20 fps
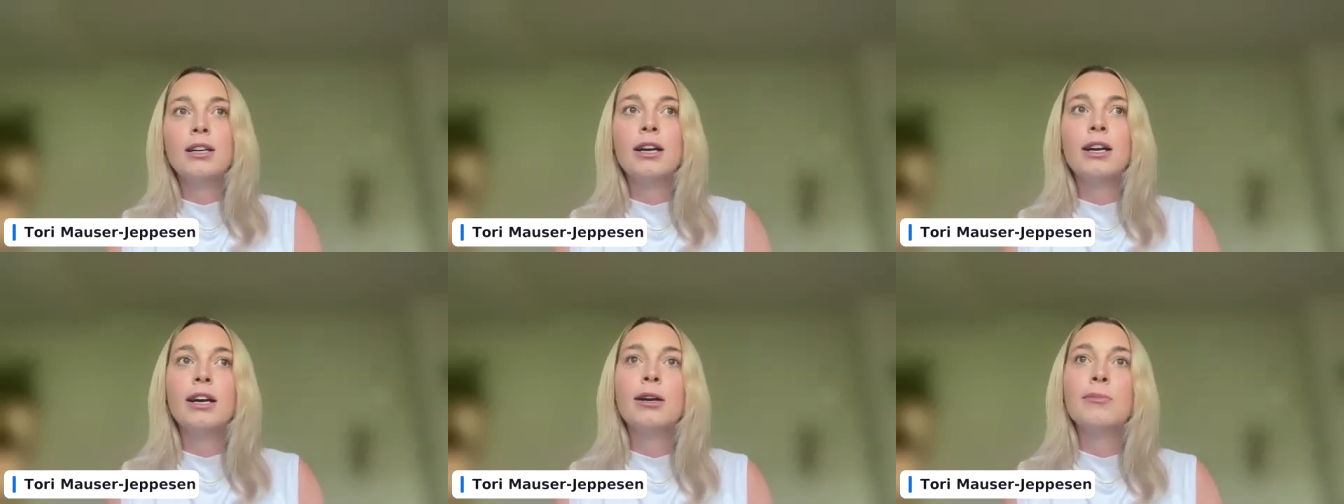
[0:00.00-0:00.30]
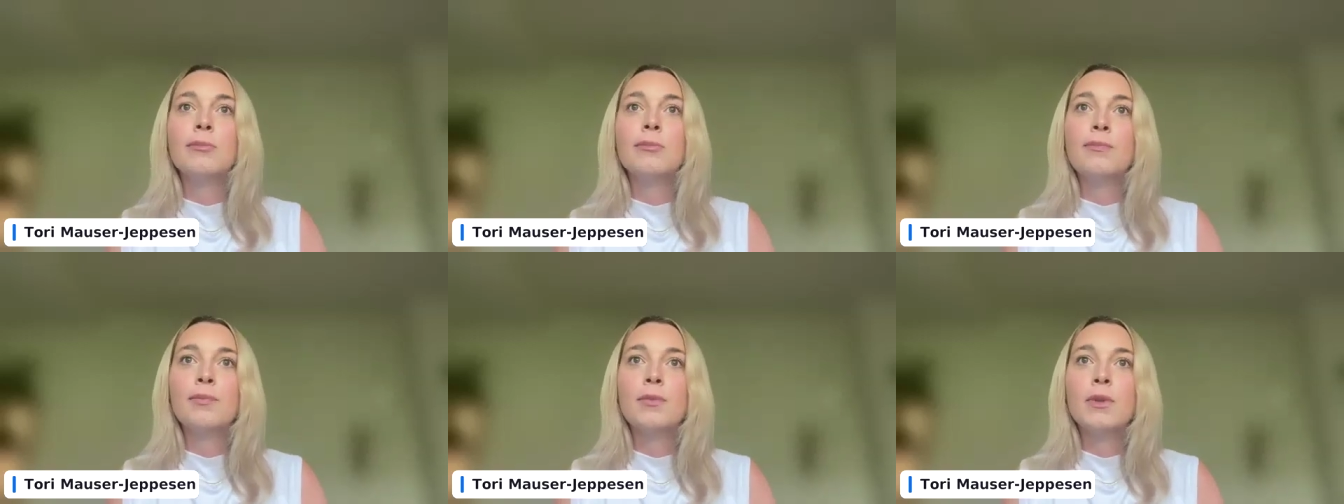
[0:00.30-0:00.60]

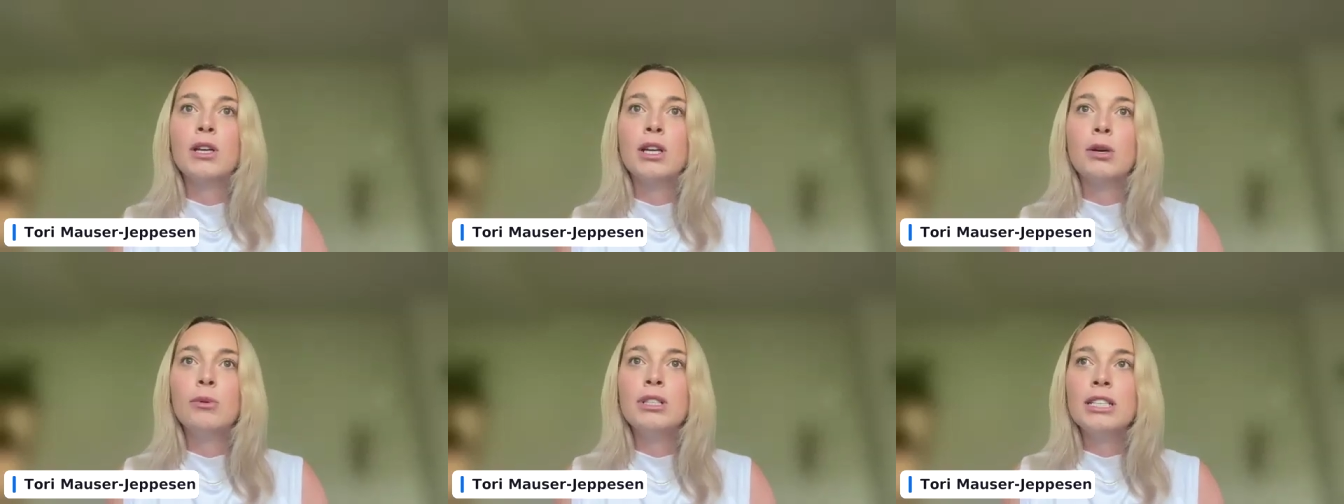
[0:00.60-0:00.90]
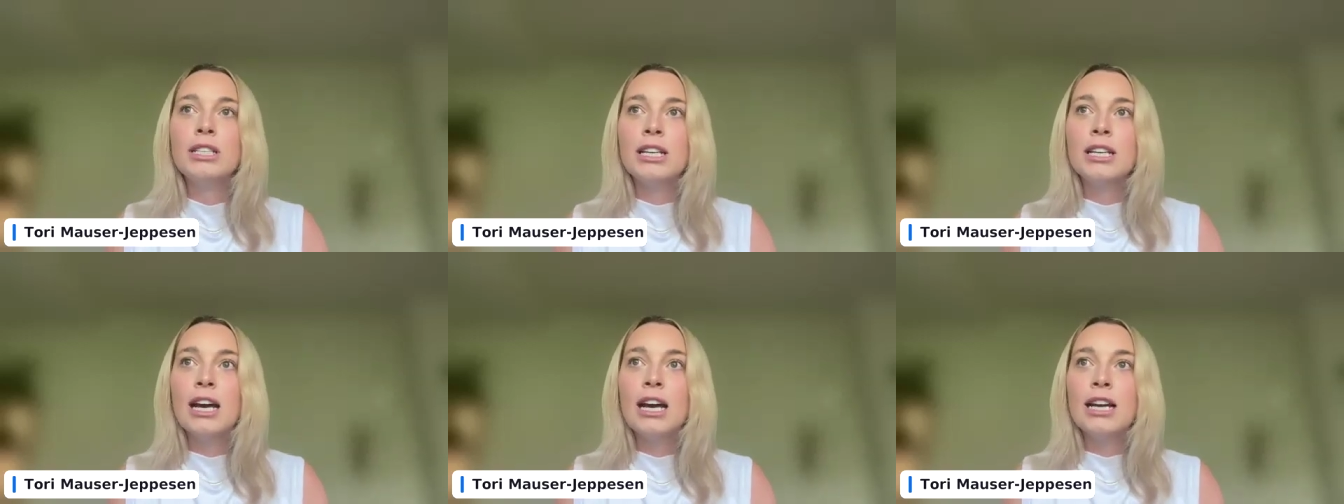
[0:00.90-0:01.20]

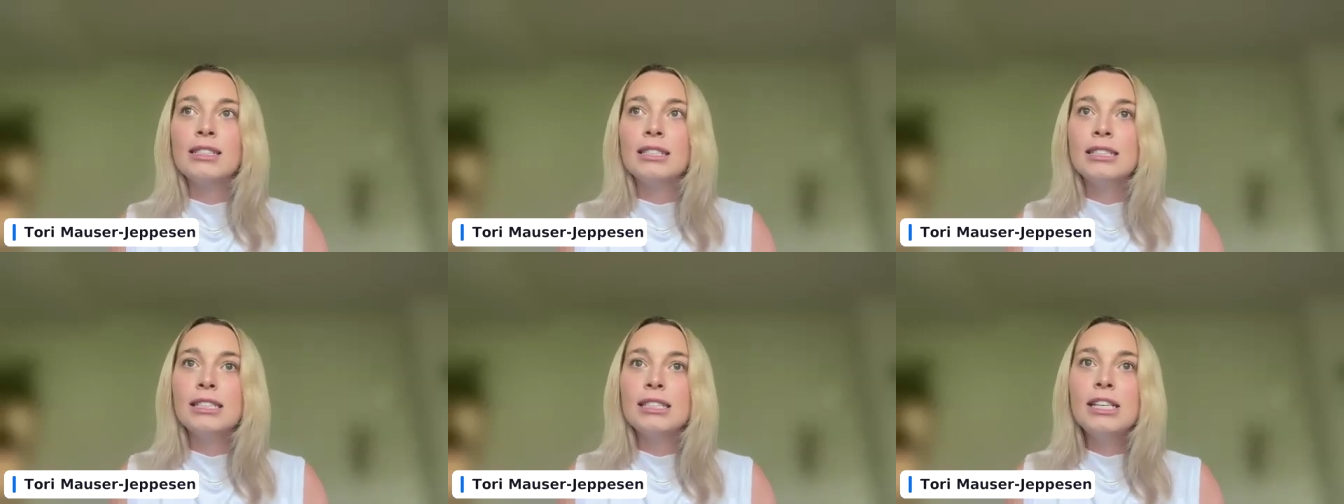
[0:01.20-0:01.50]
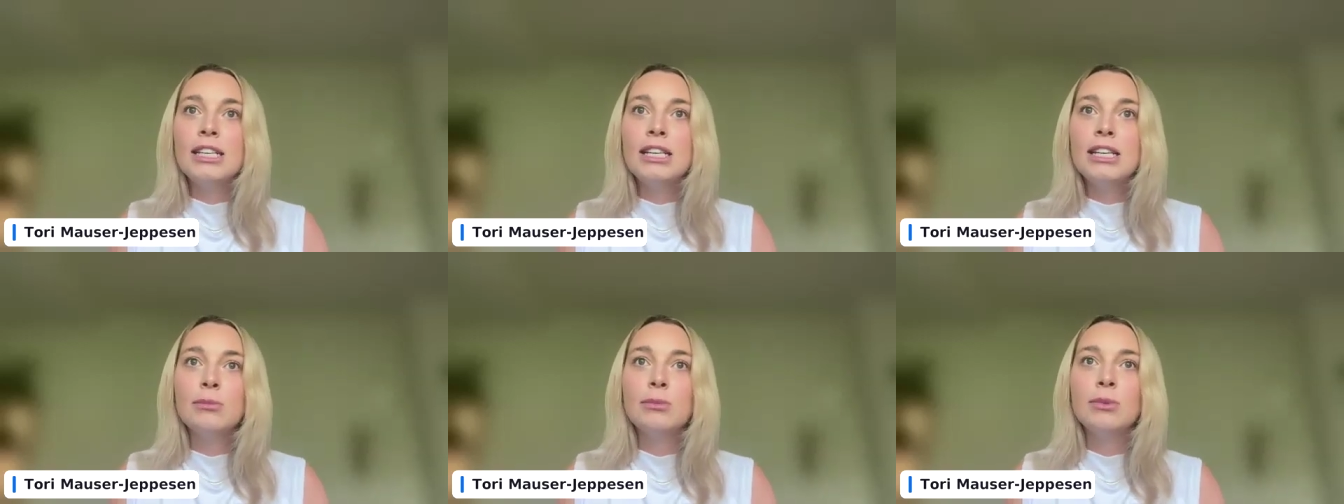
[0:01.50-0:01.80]
We did it as a
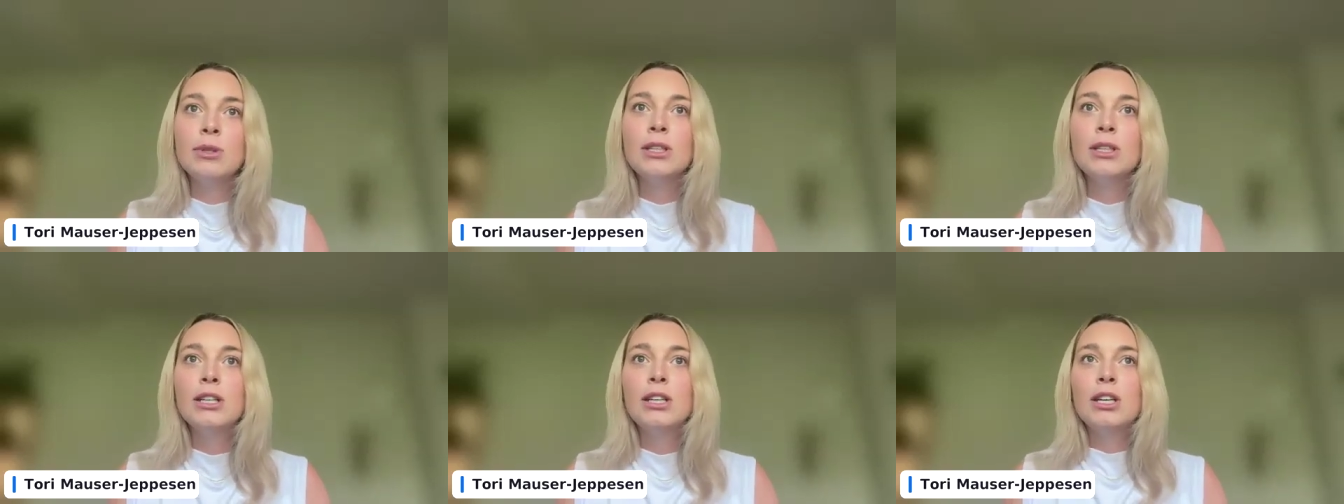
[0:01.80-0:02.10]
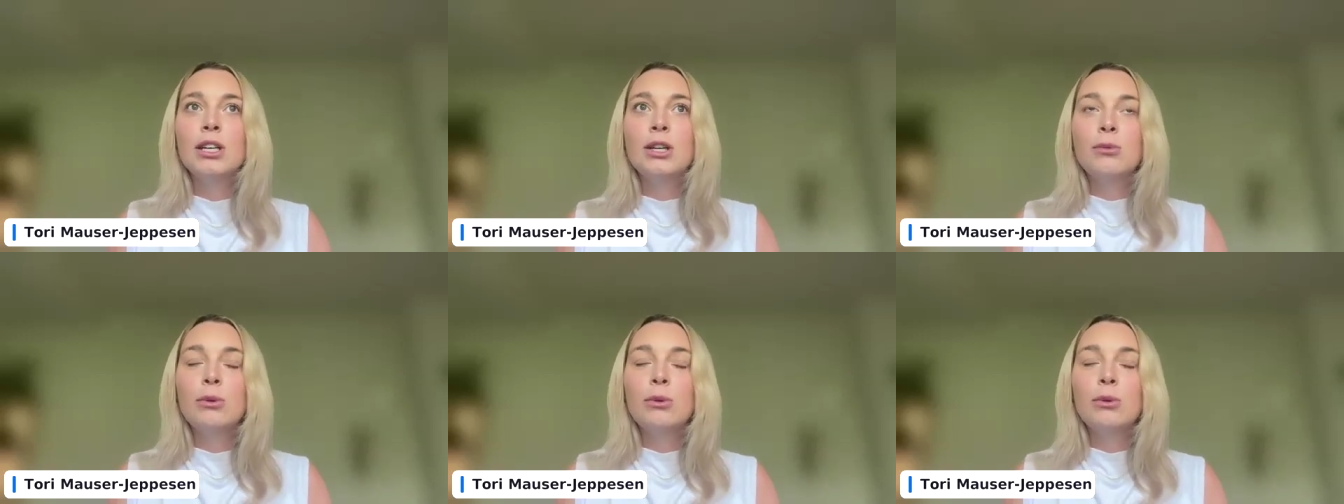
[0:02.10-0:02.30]
team.